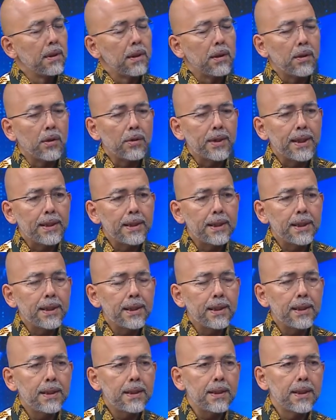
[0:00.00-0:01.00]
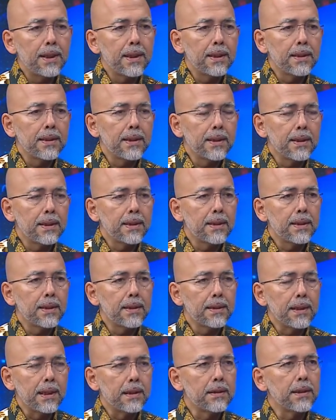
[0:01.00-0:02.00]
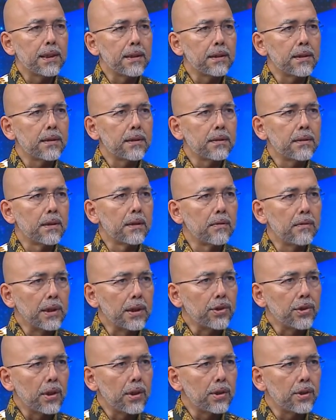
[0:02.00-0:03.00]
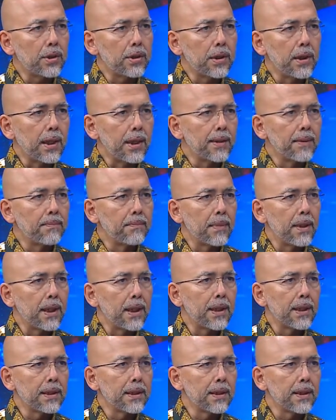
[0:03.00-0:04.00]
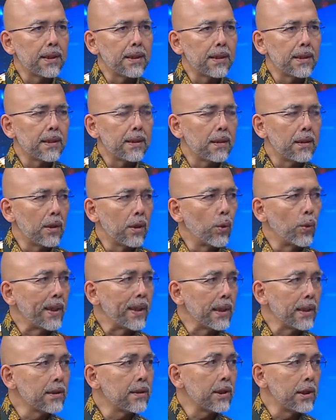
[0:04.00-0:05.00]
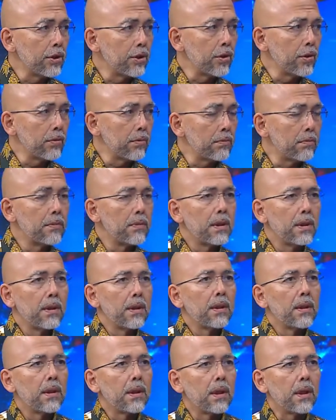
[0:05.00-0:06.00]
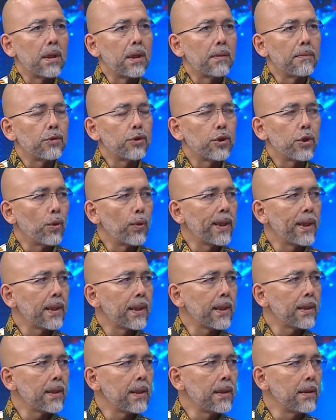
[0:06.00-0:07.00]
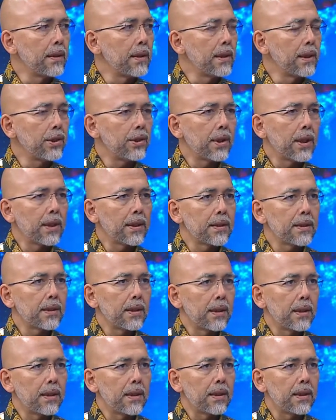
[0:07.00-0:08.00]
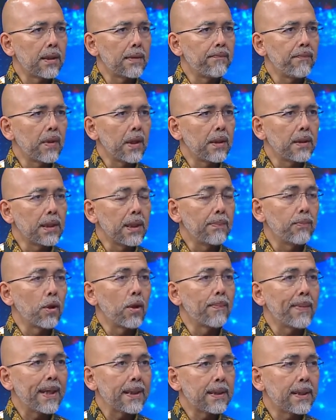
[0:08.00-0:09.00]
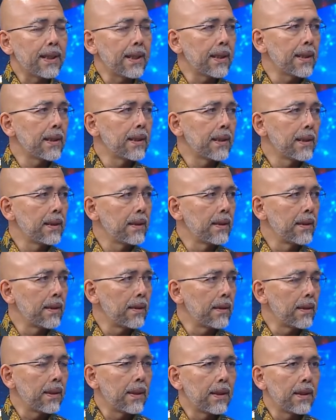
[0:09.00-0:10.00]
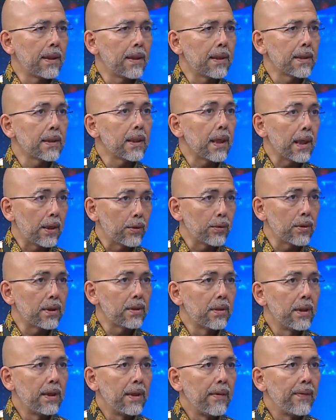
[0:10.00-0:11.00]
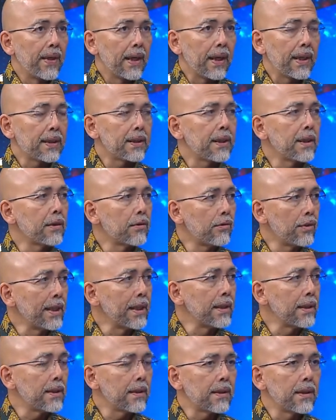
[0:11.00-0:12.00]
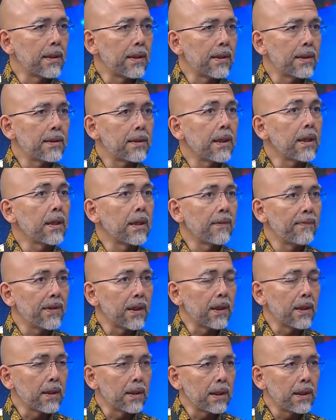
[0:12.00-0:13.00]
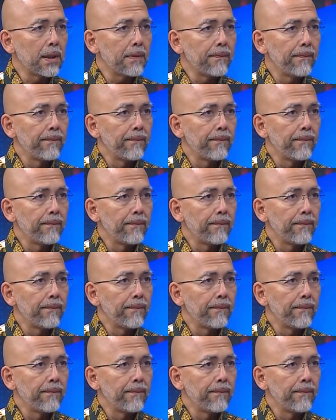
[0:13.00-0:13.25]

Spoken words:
Already in there's this research done by Lowy Institute showing that Indonesia's diplomatic clout has increased significantly.